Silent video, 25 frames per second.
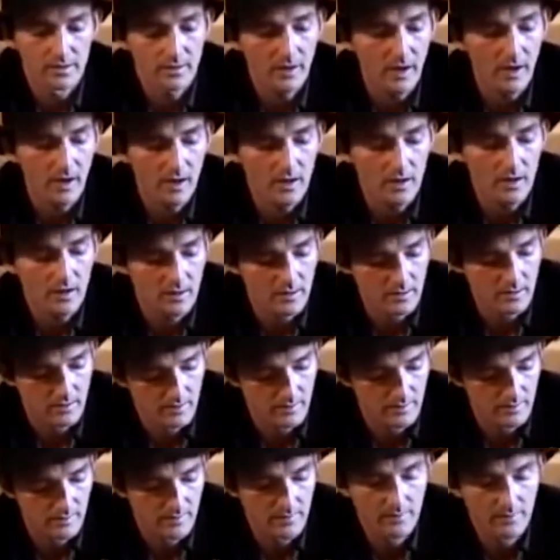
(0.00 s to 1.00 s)
There are,
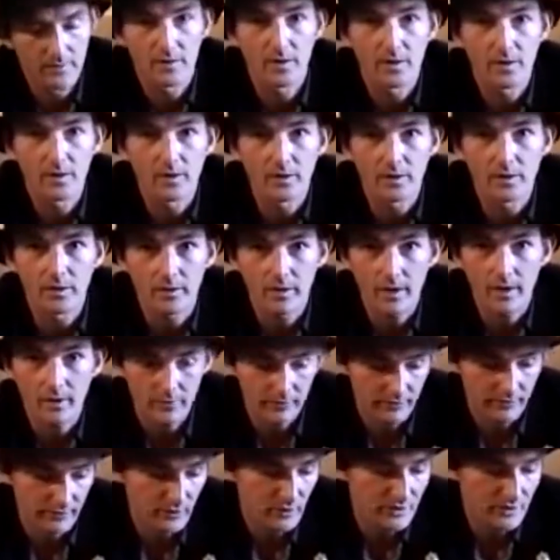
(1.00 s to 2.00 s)
there
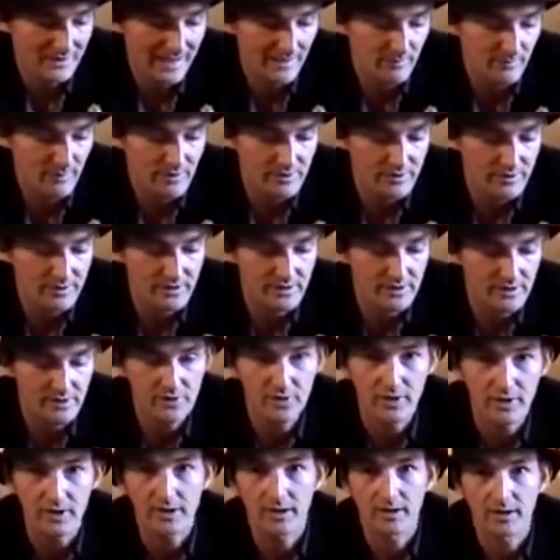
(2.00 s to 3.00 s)
are a few adaptations to
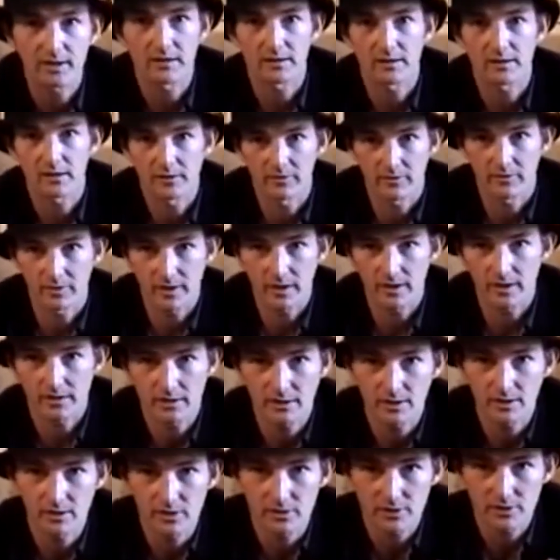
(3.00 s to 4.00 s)
this trick. If you like
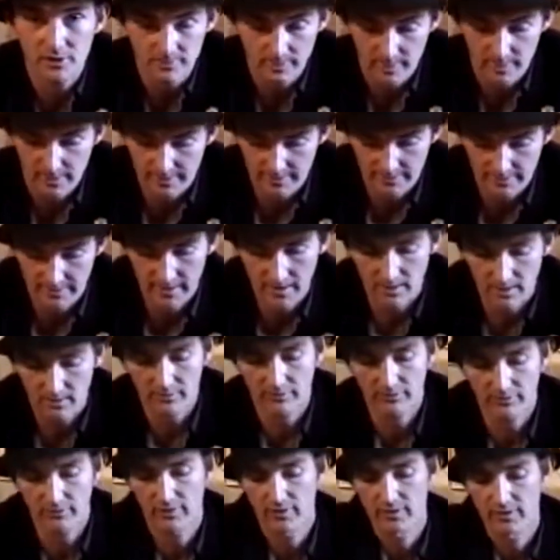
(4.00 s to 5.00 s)
to do it just by
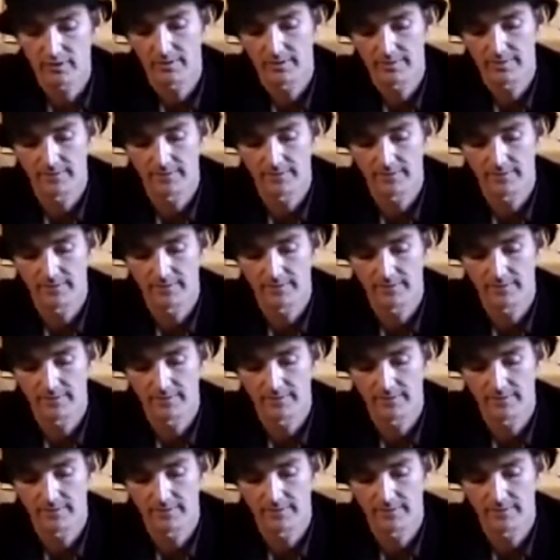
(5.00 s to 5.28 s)
yourself,